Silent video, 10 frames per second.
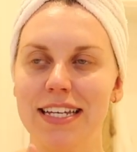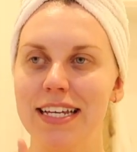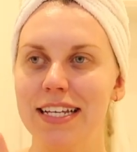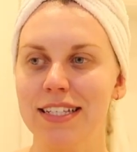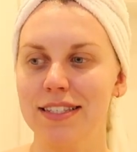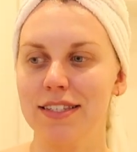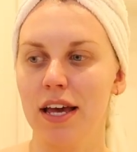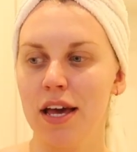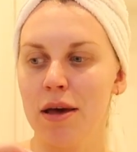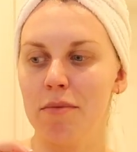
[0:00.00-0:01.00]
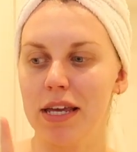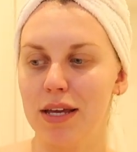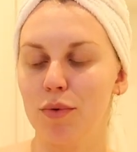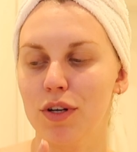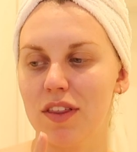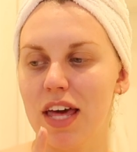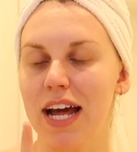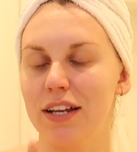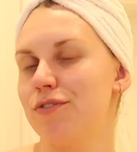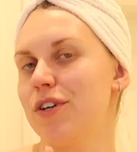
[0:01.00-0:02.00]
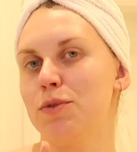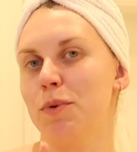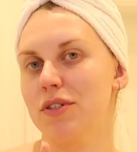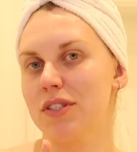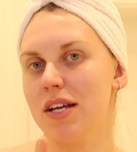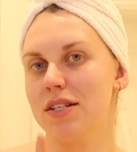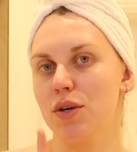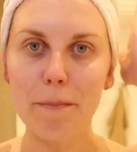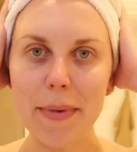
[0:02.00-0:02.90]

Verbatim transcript: He is making one of the HelloFresh boxes.